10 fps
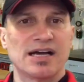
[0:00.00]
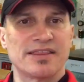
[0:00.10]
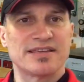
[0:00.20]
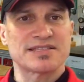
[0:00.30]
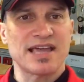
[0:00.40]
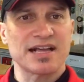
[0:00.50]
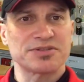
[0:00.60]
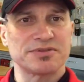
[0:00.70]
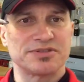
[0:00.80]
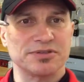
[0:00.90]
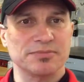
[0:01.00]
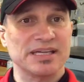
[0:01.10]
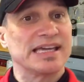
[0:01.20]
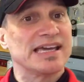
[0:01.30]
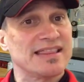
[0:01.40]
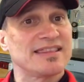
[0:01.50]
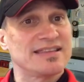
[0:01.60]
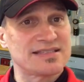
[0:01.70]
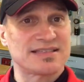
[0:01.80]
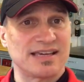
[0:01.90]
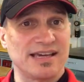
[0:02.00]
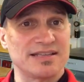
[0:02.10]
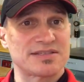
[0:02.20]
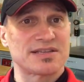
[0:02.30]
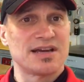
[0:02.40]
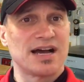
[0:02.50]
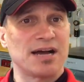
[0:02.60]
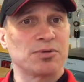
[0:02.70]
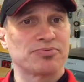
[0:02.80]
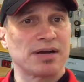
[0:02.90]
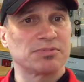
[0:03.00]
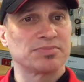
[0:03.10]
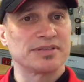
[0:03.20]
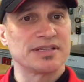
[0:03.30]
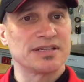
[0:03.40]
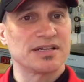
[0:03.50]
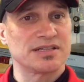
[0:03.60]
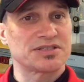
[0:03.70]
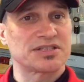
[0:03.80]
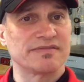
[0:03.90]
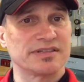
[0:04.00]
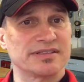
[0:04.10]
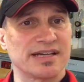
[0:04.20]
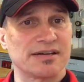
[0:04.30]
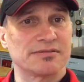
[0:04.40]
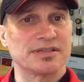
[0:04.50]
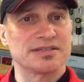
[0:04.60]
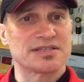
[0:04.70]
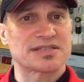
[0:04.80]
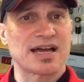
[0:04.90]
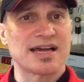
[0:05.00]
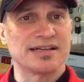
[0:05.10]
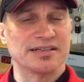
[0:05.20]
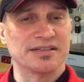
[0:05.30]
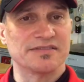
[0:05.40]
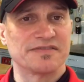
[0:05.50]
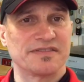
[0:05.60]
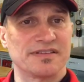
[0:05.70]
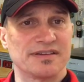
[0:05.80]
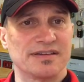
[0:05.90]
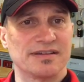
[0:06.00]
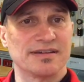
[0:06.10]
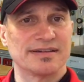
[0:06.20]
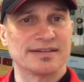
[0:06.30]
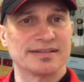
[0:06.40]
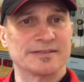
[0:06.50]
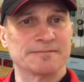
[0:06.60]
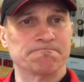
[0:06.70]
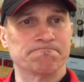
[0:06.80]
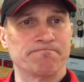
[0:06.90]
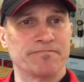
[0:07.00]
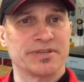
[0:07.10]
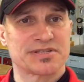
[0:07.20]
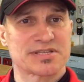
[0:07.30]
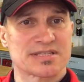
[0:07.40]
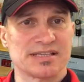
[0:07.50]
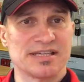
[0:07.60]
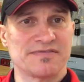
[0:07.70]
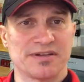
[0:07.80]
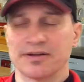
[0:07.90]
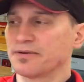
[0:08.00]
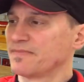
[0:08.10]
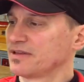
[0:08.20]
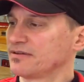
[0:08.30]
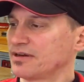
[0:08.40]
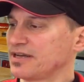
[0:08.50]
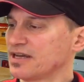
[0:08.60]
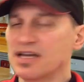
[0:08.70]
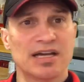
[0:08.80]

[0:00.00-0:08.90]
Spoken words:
This extra tubing, in this case, I will probably shove it down inside of the this sleeve here, right?